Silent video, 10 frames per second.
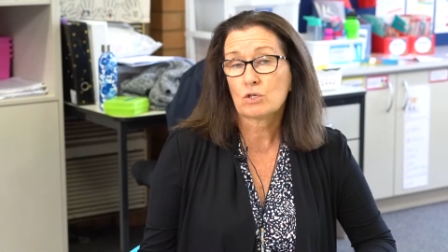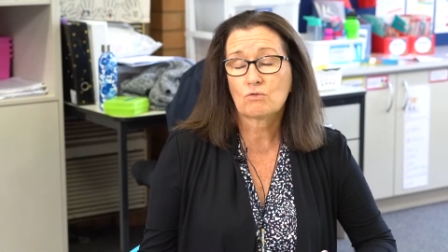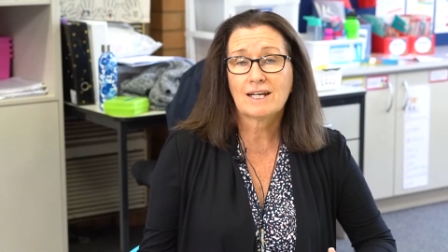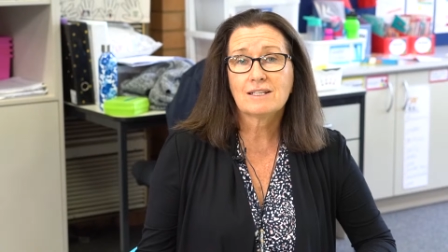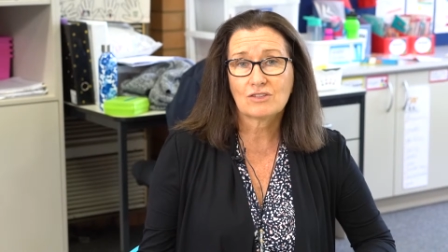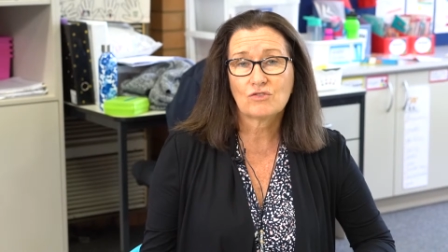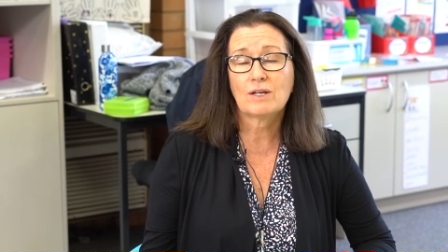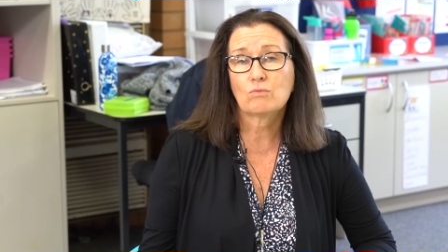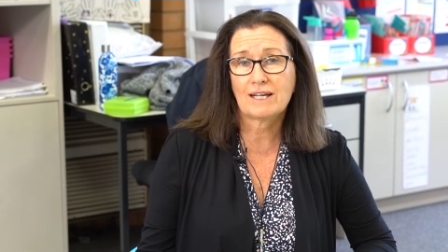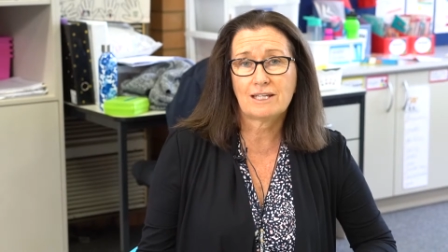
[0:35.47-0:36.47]
Great,
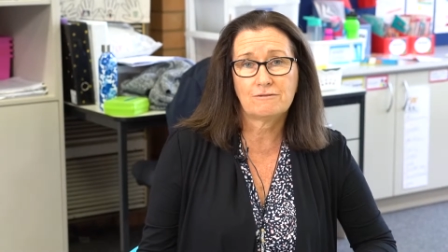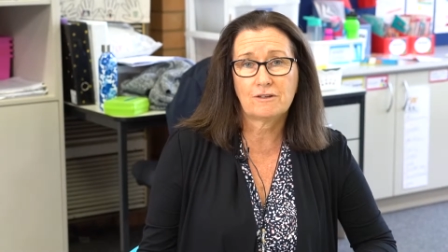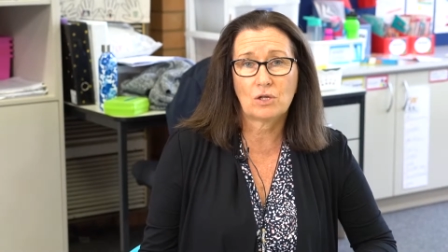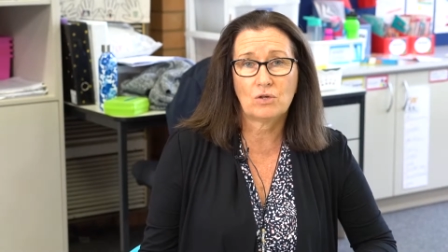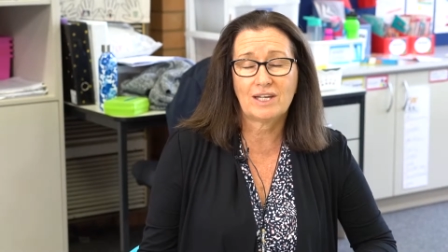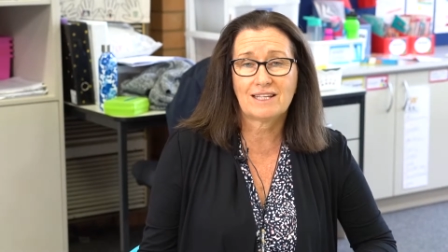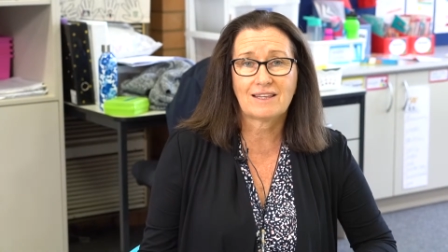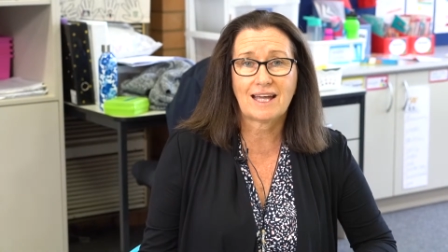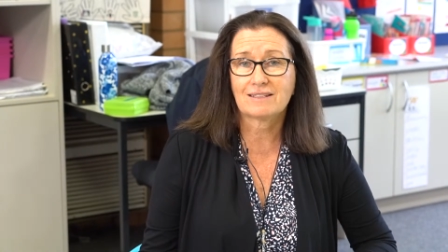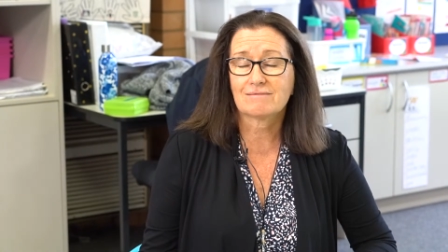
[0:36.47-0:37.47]
they're ready for learning
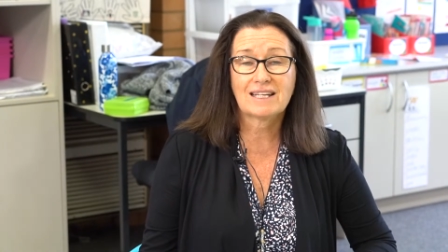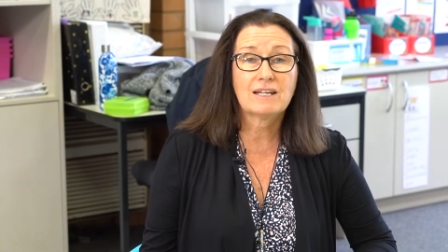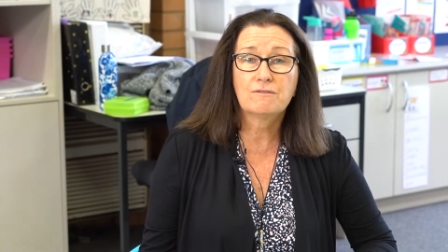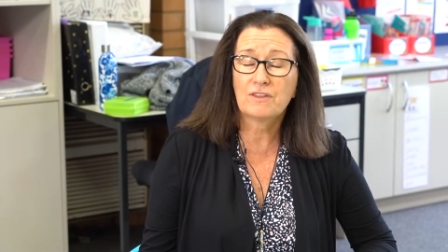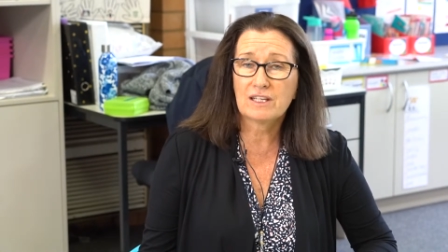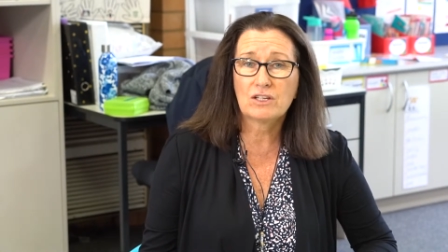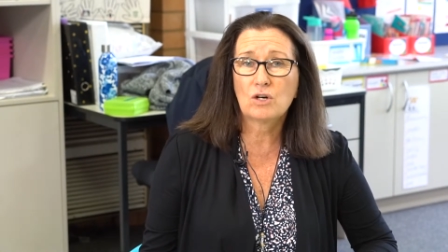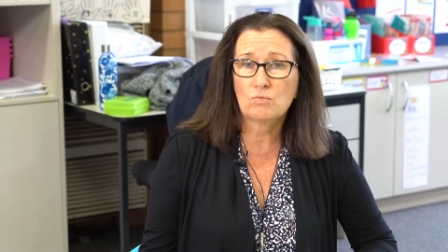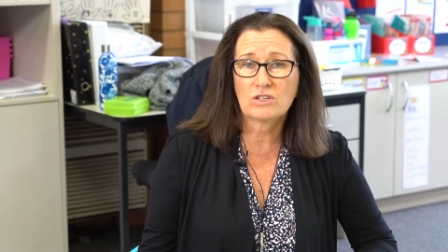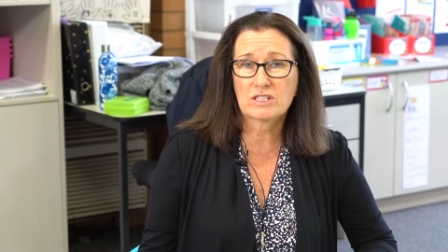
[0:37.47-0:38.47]
that. If they're
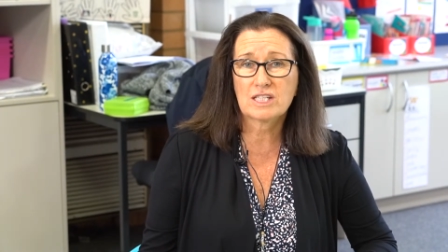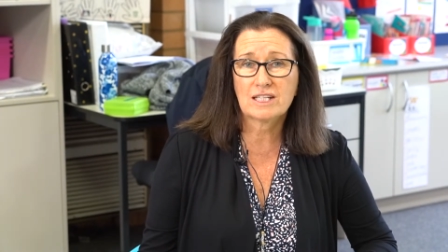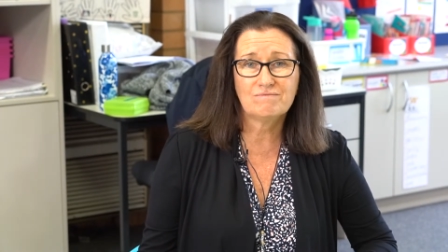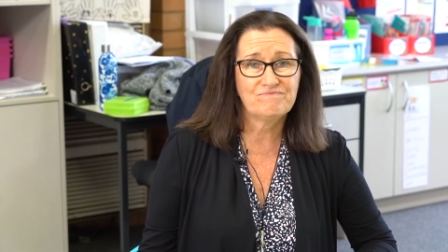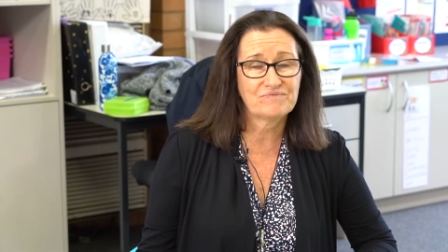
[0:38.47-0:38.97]
not wanting,